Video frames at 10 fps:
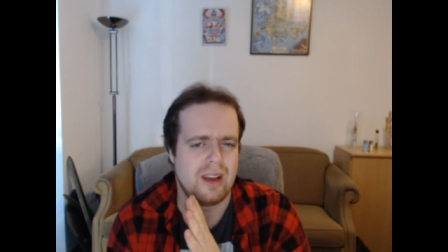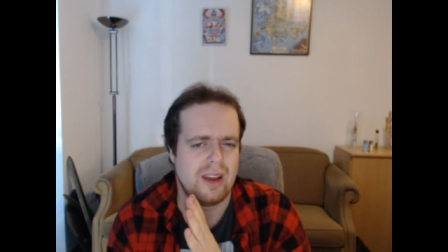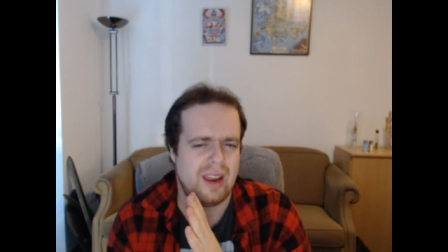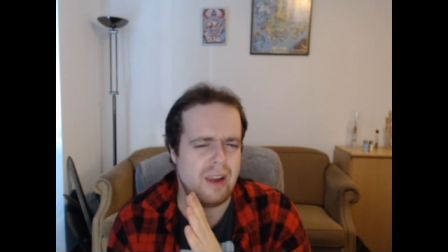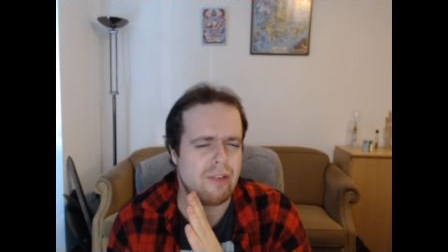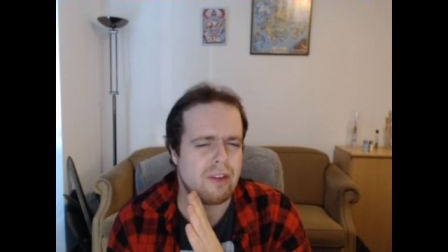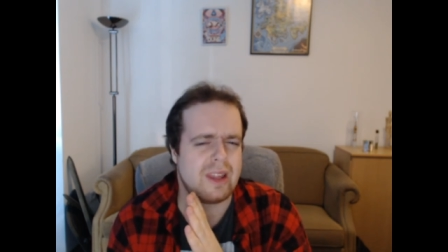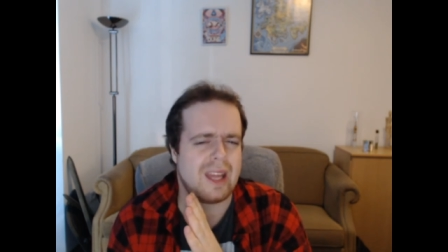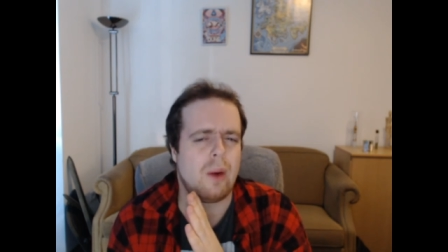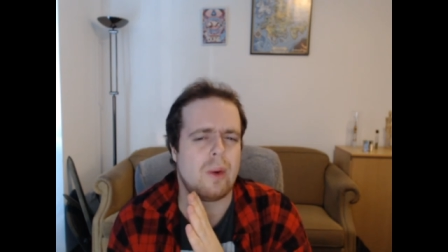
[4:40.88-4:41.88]
Even
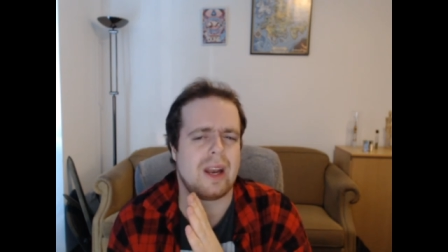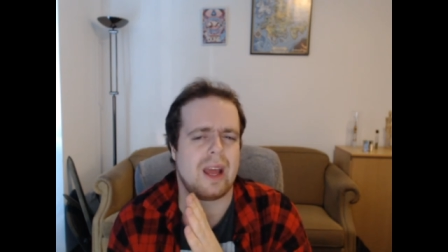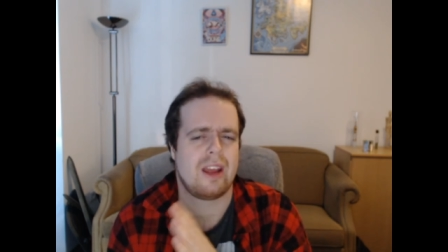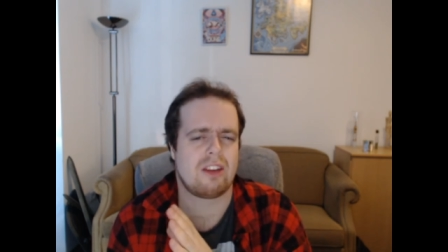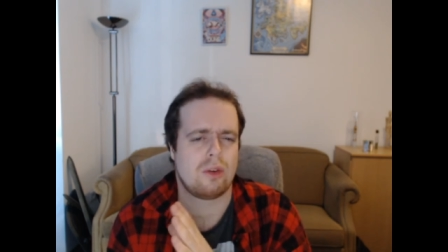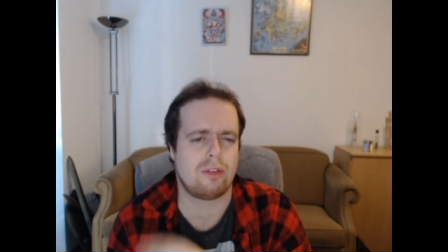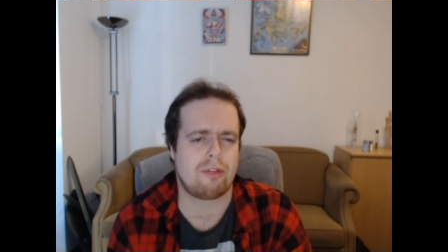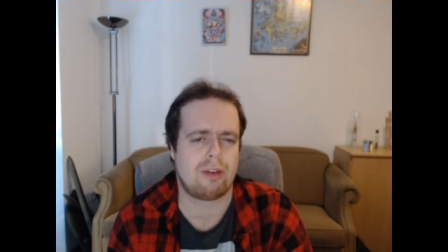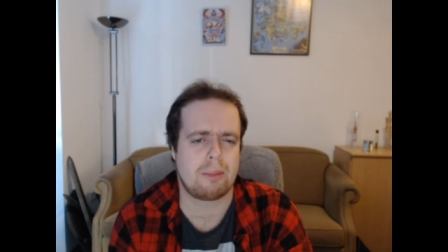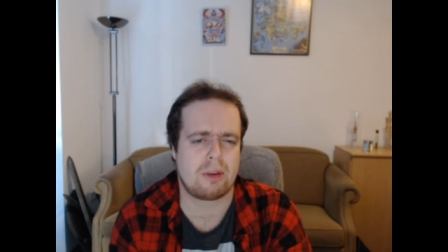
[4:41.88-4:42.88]
nowadays, I often
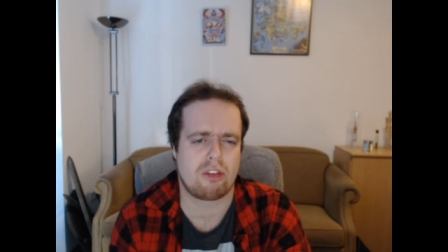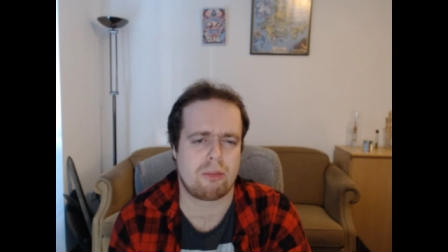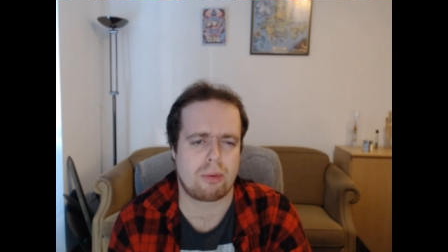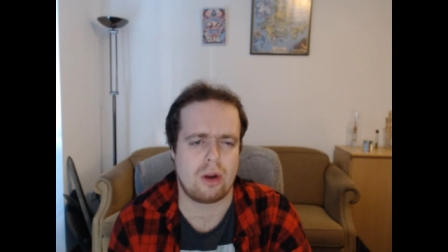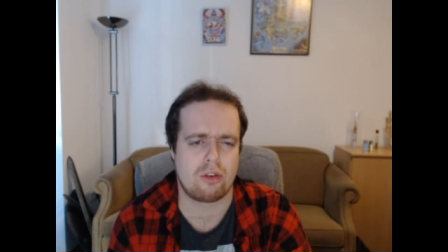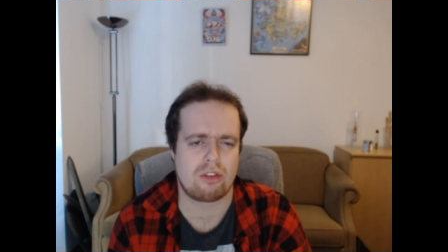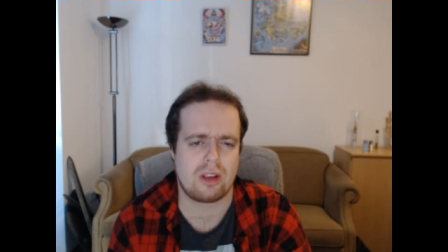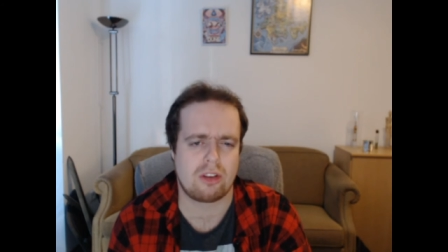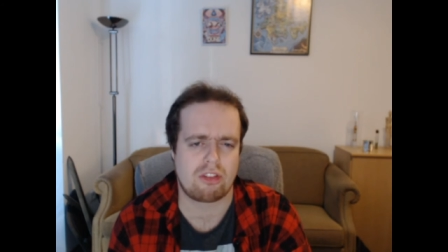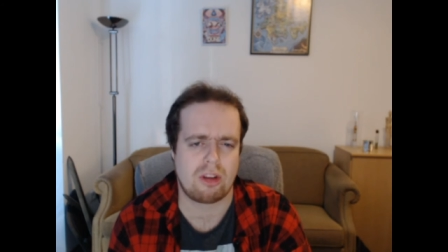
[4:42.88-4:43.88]
find myself
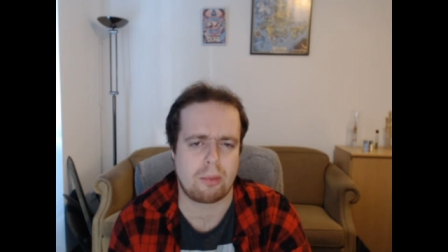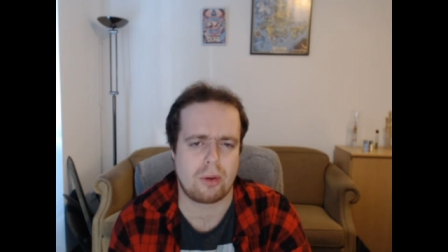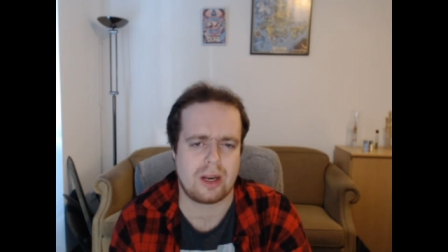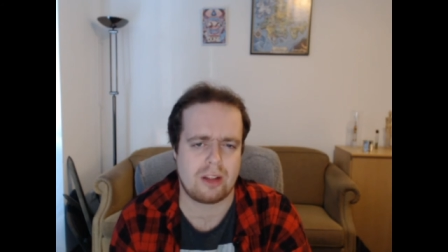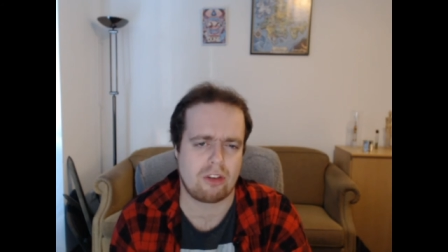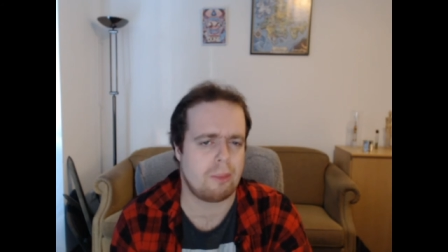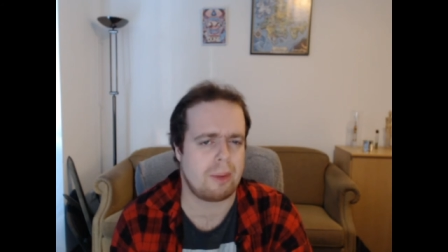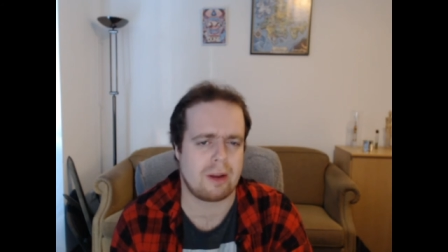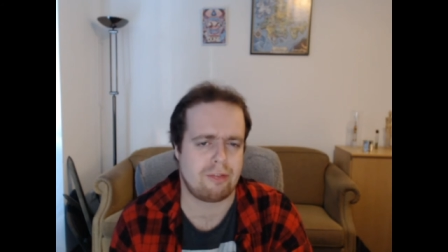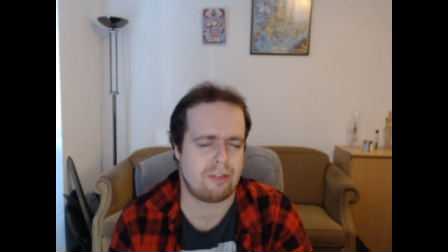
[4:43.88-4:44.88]
browsing subreddits on
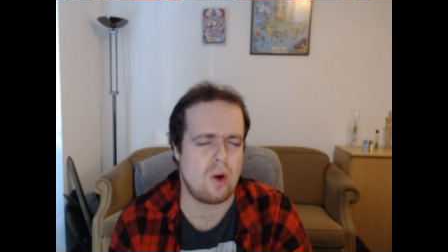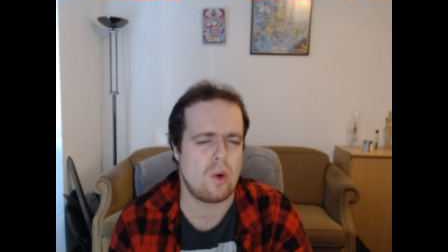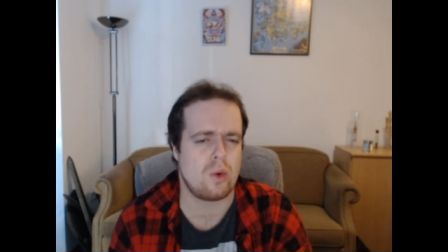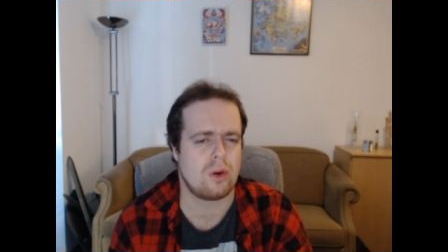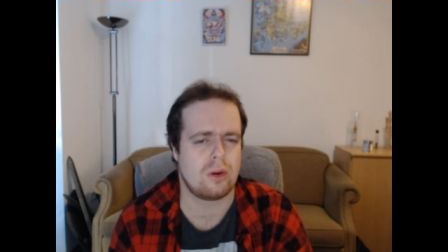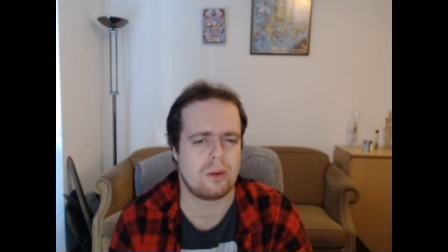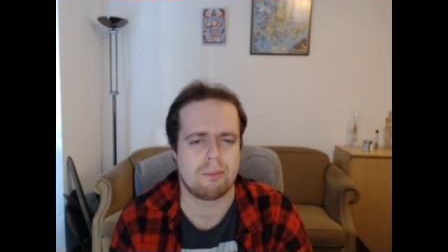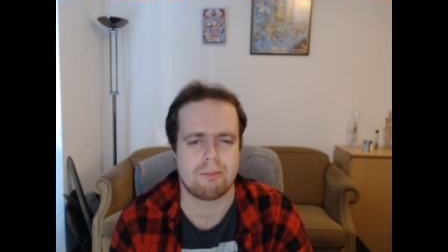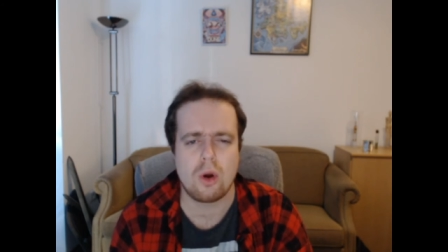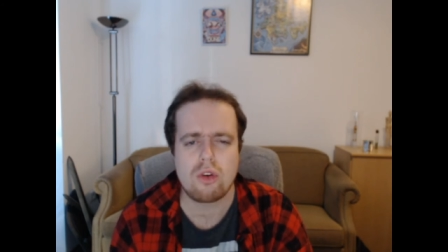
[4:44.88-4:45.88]
my phone,
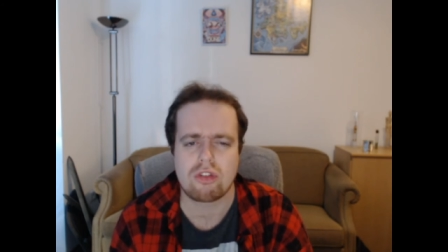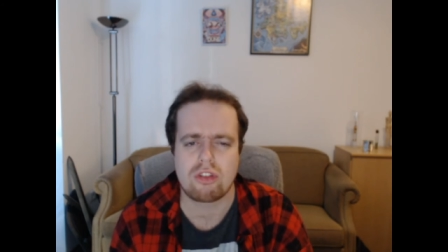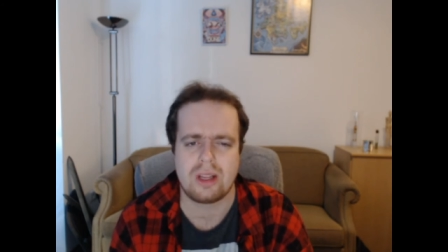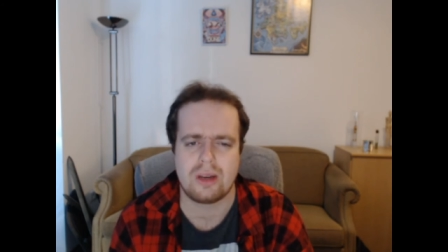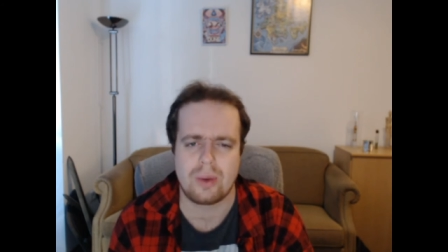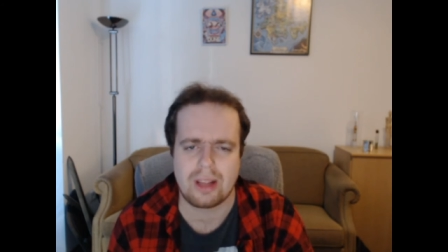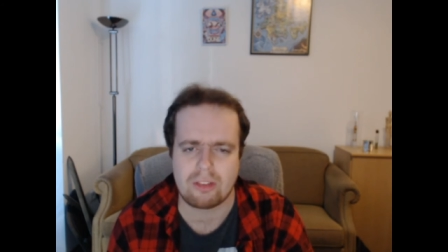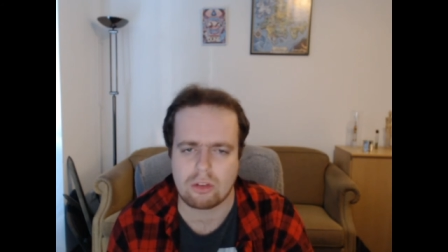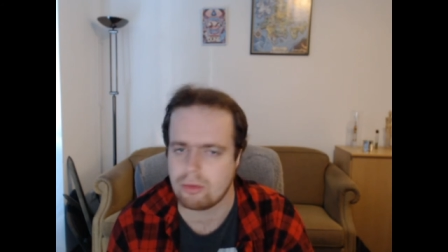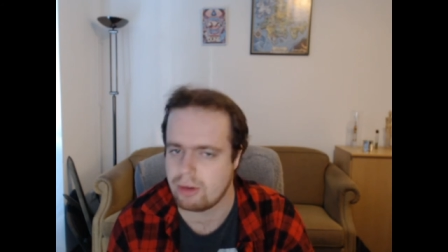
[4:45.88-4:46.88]
mostly
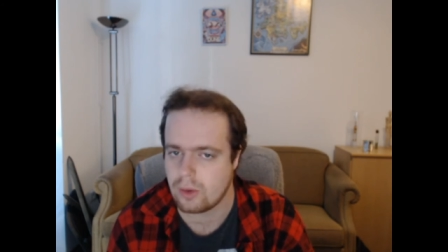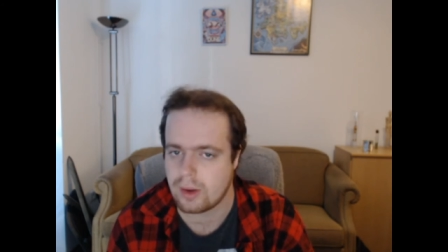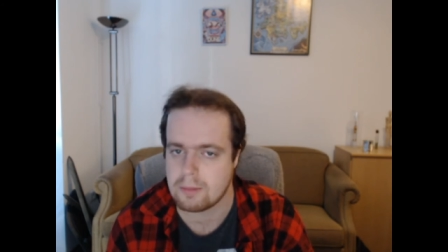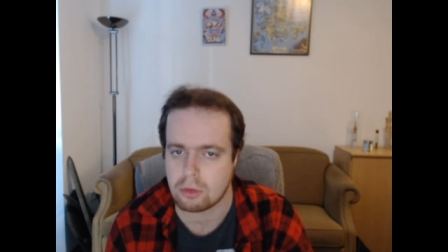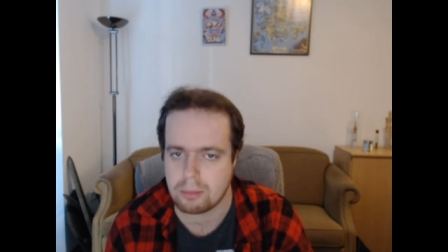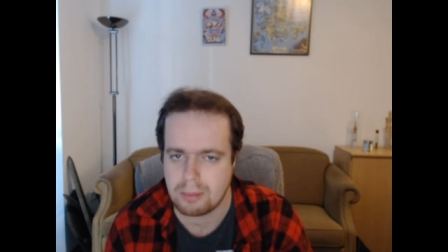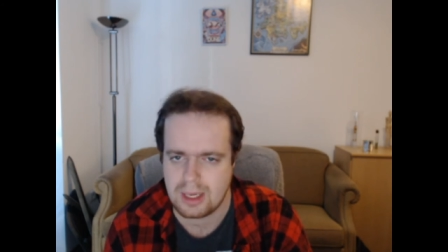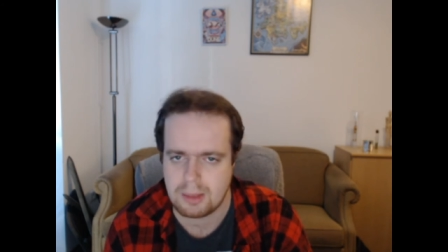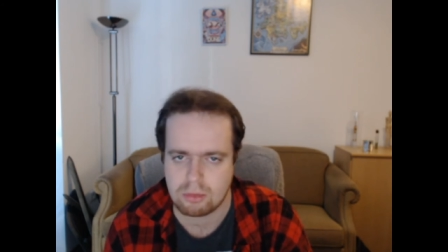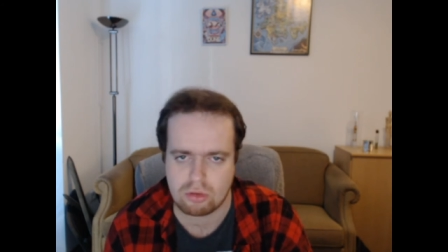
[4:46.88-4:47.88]
related to video games or
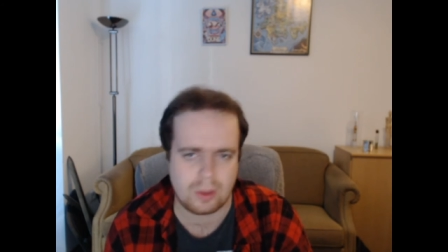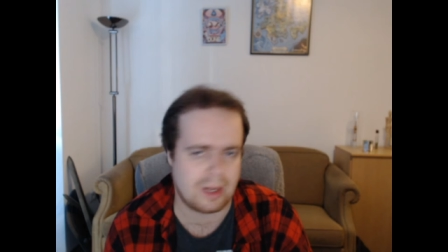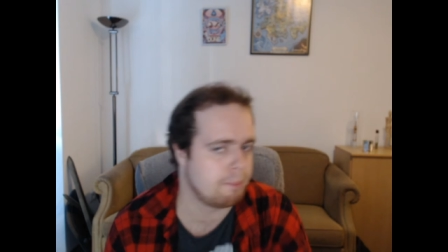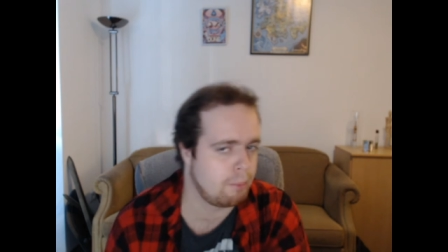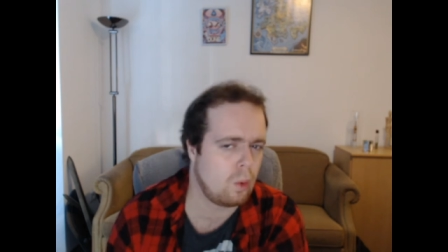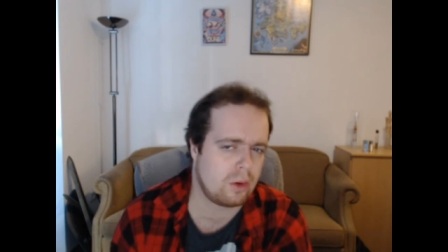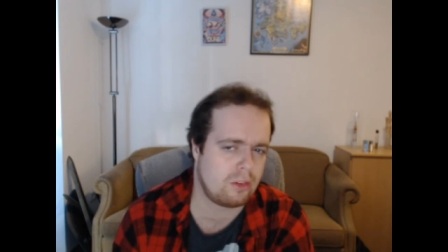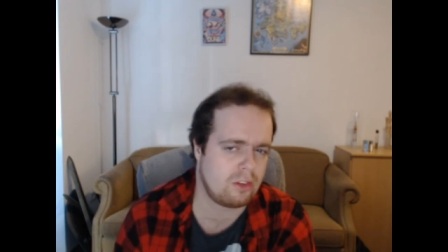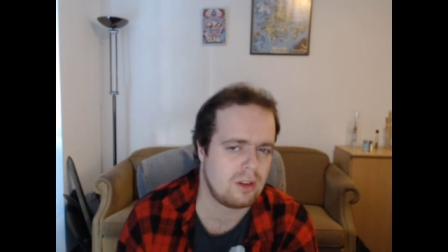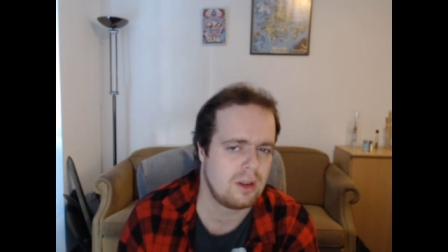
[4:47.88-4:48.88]
memes when I'm bored.